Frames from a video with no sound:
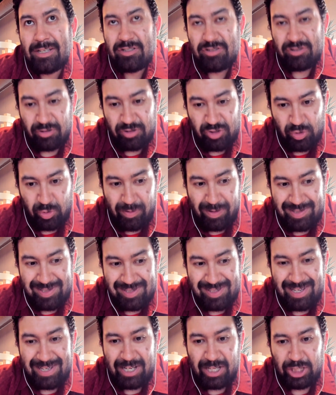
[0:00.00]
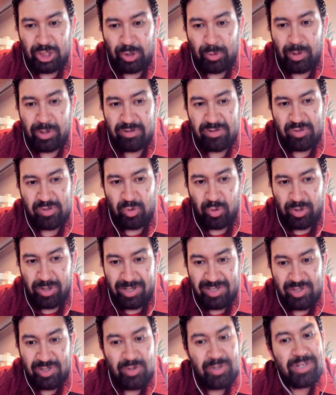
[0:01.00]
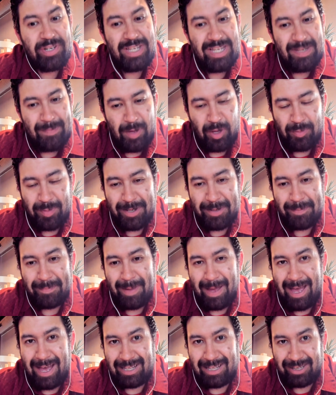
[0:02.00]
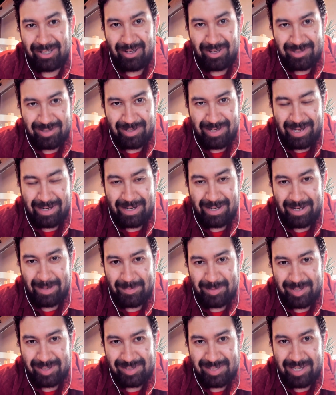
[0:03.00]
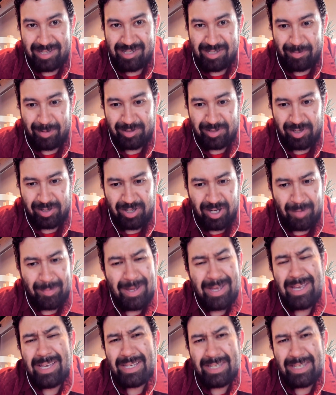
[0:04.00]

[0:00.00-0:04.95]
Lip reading: Show's Twitter X is at LO_Ducks. You could email me at LockedOnAnaheimDucks@gmail.com.